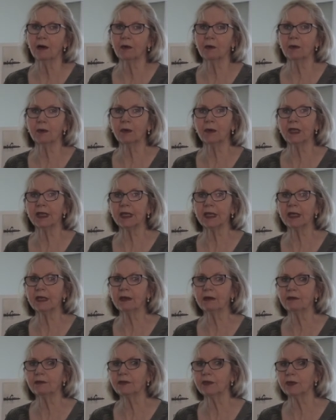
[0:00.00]
When we
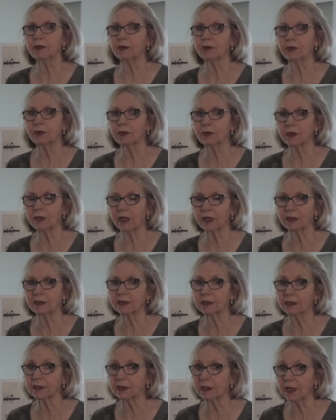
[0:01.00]
think of the Ku
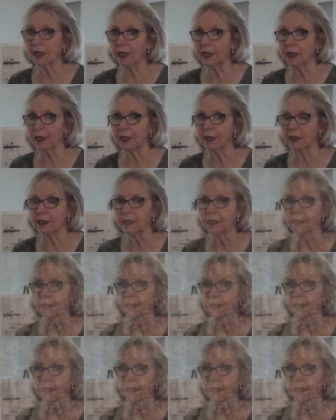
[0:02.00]
Klux Klan,